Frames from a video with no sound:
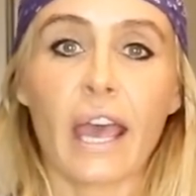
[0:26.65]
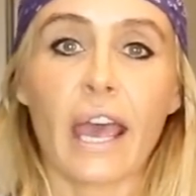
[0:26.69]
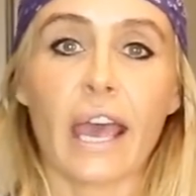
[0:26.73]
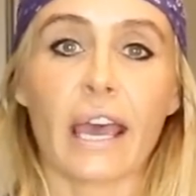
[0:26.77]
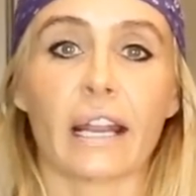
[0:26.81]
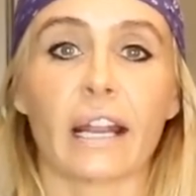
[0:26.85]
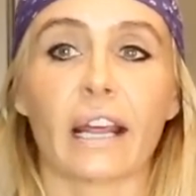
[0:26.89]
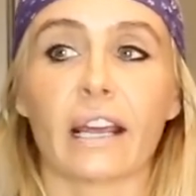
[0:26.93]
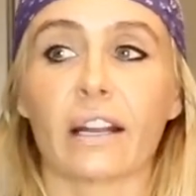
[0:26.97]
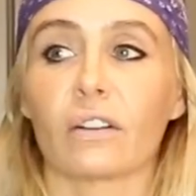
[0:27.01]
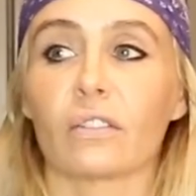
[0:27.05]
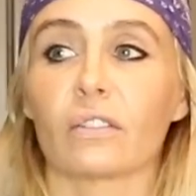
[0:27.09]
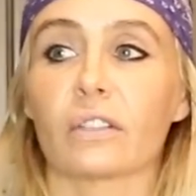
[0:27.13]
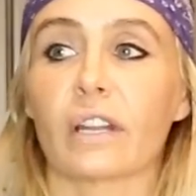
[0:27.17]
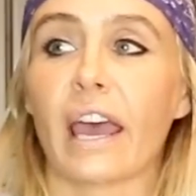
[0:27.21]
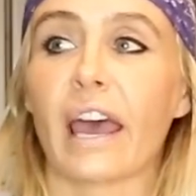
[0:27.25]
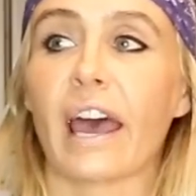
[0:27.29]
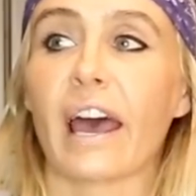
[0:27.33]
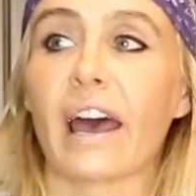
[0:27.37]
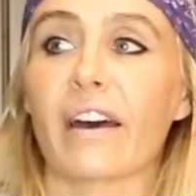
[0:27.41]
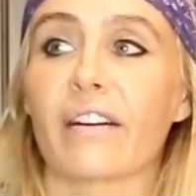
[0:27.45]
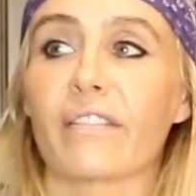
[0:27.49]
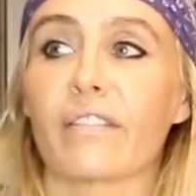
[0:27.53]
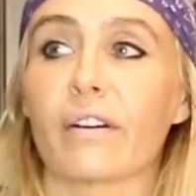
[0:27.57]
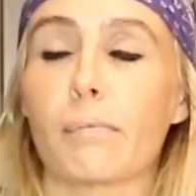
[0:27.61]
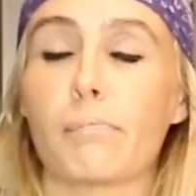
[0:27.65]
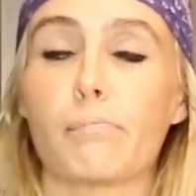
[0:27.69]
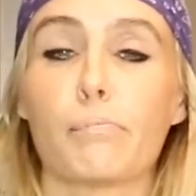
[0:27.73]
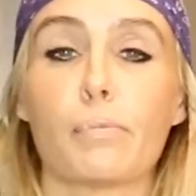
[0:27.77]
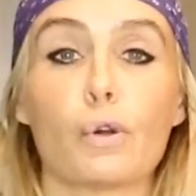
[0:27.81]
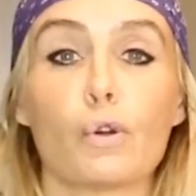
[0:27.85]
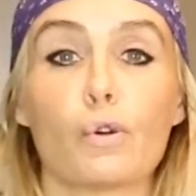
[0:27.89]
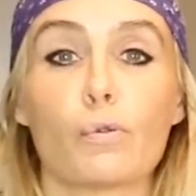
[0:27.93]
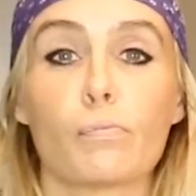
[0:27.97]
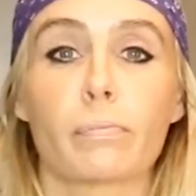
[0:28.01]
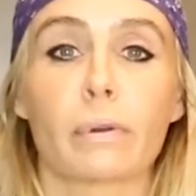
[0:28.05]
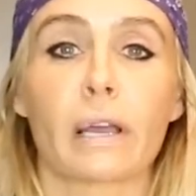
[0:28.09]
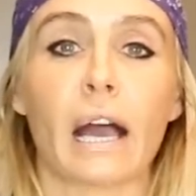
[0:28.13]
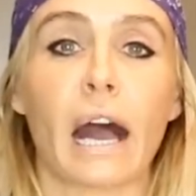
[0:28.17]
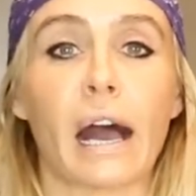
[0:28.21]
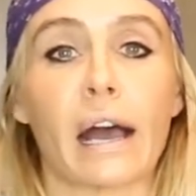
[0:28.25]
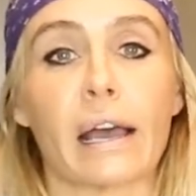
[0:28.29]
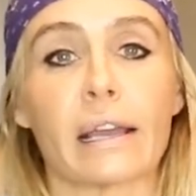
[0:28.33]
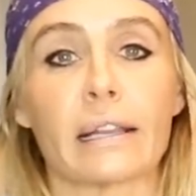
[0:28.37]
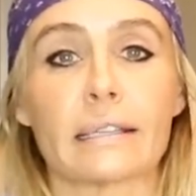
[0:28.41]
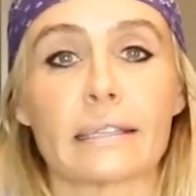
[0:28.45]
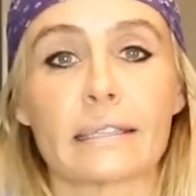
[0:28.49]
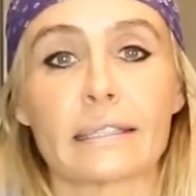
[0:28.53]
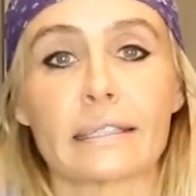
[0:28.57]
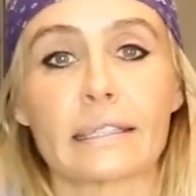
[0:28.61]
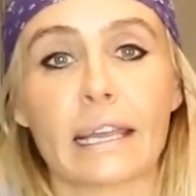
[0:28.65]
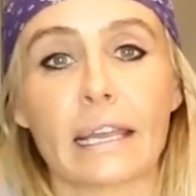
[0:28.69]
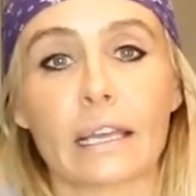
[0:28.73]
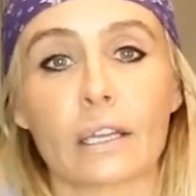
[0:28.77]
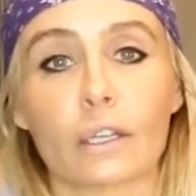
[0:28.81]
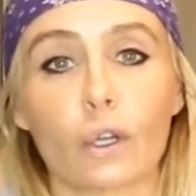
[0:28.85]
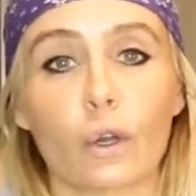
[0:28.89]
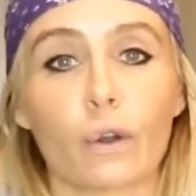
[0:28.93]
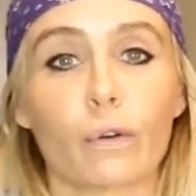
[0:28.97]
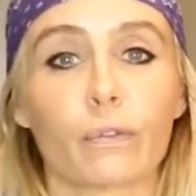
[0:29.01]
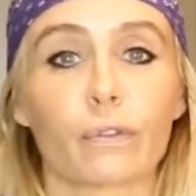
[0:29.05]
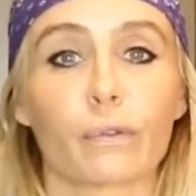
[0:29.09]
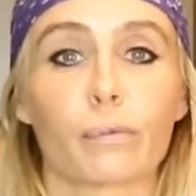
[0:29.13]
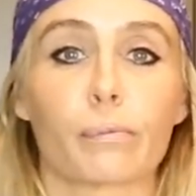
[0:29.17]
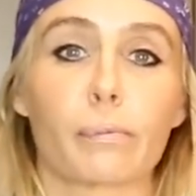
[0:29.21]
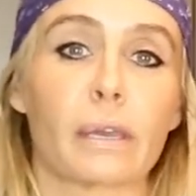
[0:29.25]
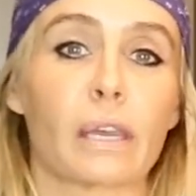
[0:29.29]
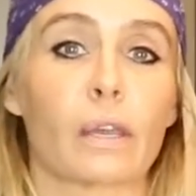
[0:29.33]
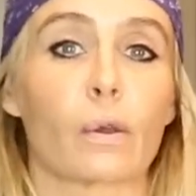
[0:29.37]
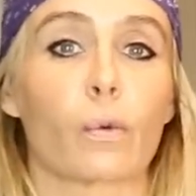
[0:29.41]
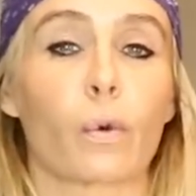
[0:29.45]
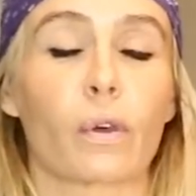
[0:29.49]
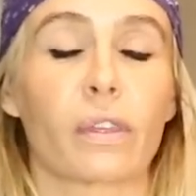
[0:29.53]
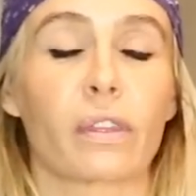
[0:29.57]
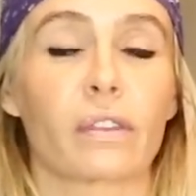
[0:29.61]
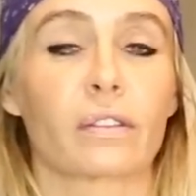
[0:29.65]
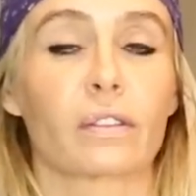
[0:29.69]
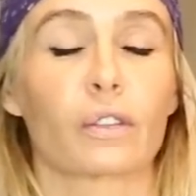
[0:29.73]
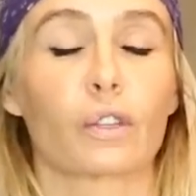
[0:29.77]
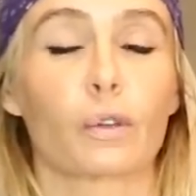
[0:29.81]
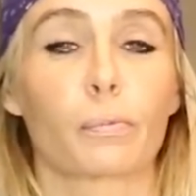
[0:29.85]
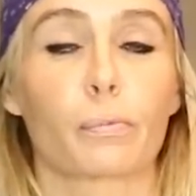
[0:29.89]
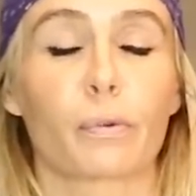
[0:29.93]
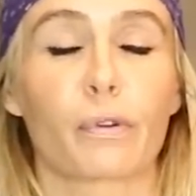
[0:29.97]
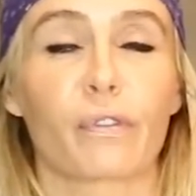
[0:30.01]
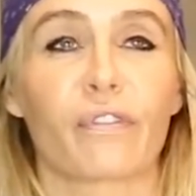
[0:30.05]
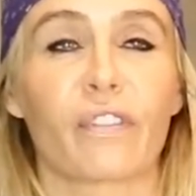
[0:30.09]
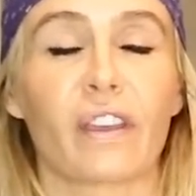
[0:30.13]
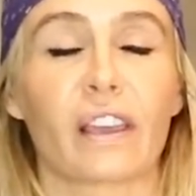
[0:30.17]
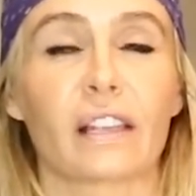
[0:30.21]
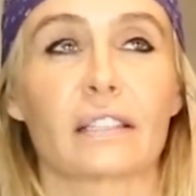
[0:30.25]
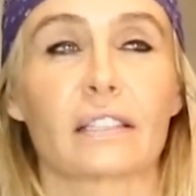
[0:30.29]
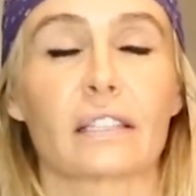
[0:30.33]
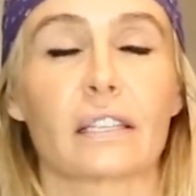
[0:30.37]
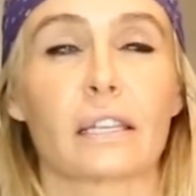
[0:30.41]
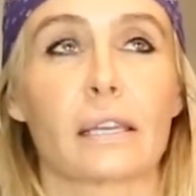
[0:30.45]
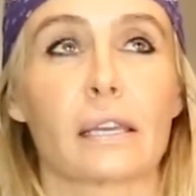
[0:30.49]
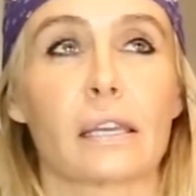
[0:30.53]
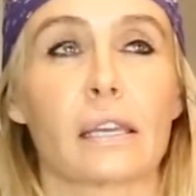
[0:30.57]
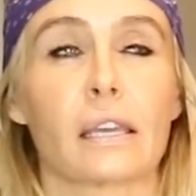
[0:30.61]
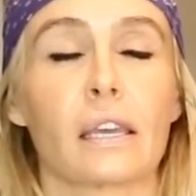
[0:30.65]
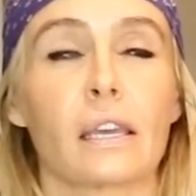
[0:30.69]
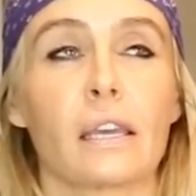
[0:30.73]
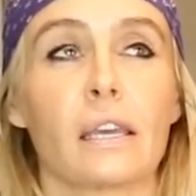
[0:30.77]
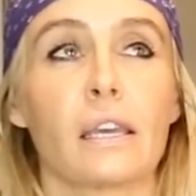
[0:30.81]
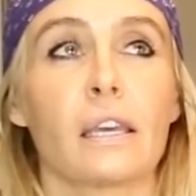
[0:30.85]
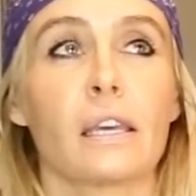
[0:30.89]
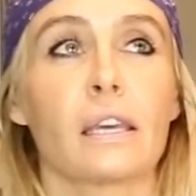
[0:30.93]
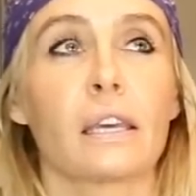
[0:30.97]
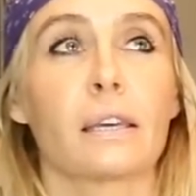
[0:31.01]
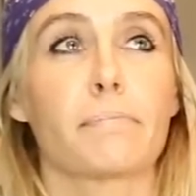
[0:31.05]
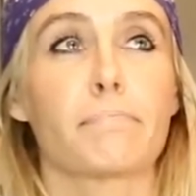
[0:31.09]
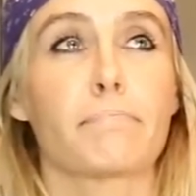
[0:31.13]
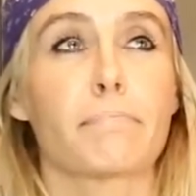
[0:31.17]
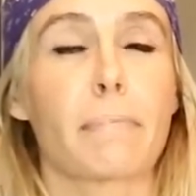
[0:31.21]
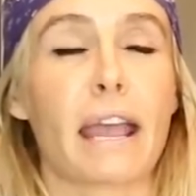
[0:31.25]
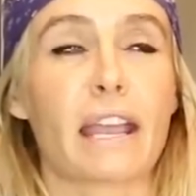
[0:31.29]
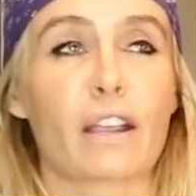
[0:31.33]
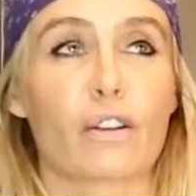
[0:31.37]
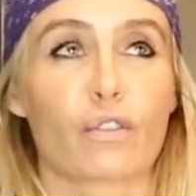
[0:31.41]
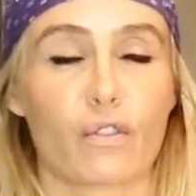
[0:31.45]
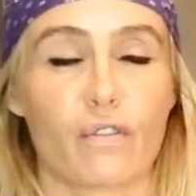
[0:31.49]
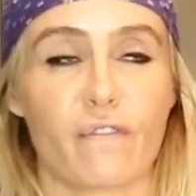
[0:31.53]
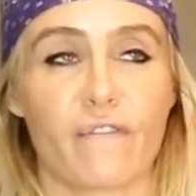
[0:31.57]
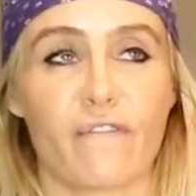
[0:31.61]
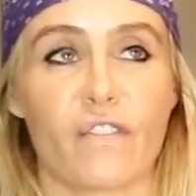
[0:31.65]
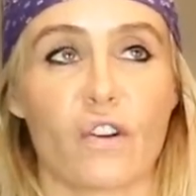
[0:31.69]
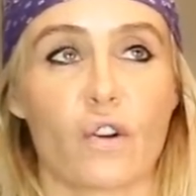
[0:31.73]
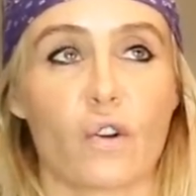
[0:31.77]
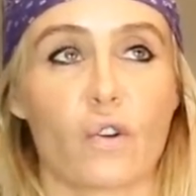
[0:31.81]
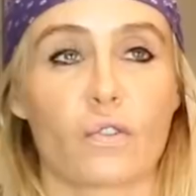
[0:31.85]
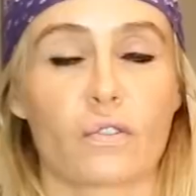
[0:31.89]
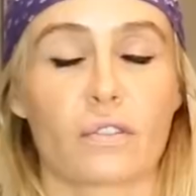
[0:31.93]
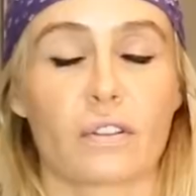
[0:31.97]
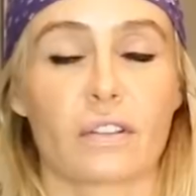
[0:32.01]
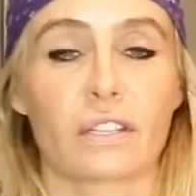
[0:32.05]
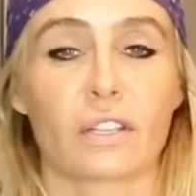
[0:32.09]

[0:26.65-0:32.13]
and I don't have a boom guy to stand over me with a super fancy microphone.